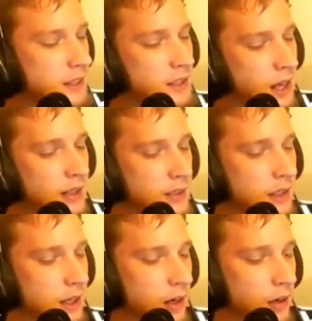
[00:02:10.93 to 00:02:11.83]
did not
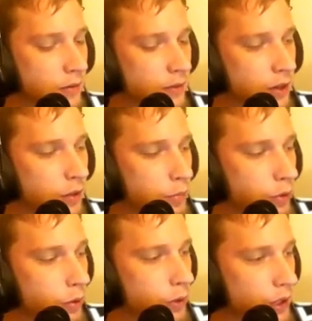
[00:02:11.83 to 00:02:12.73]
take care of their
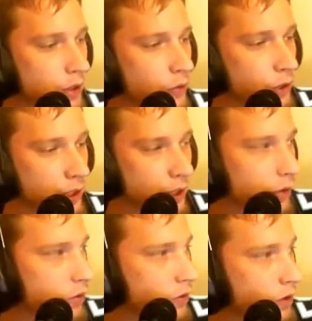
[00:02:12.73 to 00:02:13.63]
employees for
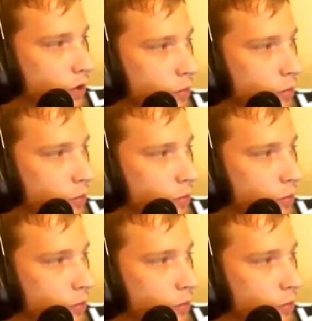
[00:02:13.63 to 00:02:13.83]
years.